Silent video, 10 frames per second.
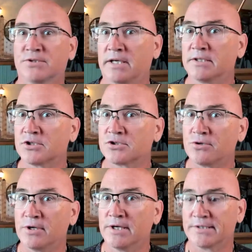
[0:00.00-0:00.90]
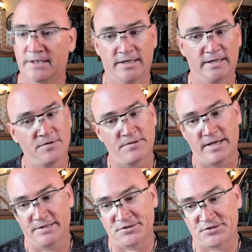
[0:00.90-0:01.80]
said it's a choice.
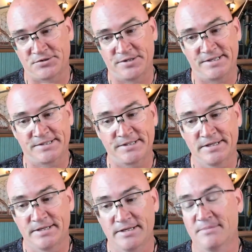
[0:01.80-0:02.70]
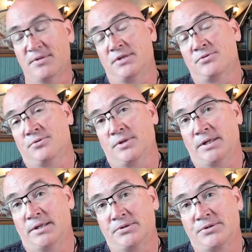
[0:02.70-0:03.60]
Everything's a choice, but it
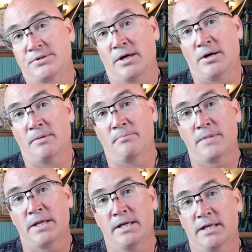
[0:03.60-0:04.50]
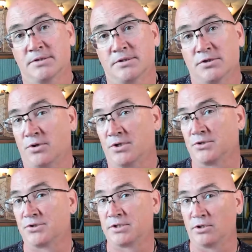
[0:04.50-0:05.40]
truly is. Um, it's a
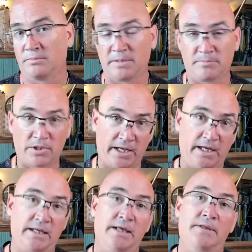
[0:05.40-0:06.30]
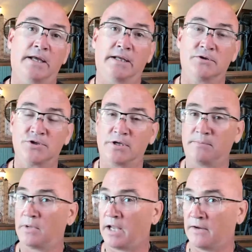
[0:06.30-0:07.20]
choice to still be playing in that
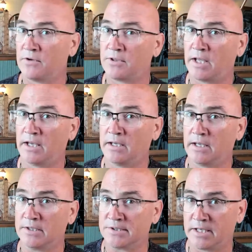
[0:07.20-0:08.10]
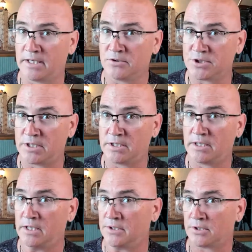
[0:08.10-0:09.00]
energy. Everything is
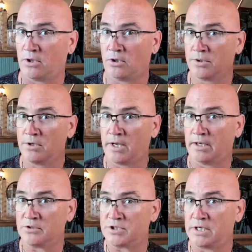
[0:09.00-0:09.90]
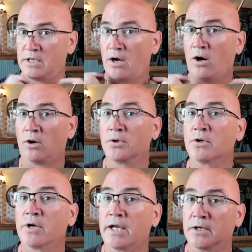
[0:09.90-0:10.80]
energy. It is all your energy. All
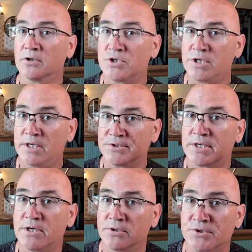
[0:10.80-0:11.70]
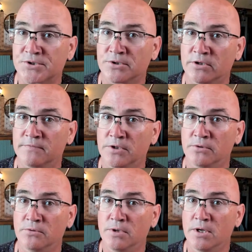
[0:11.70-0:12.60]
your energy is here to serve
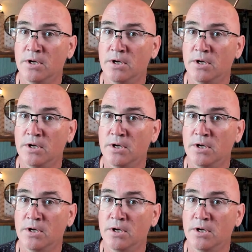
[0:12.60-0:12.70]
you.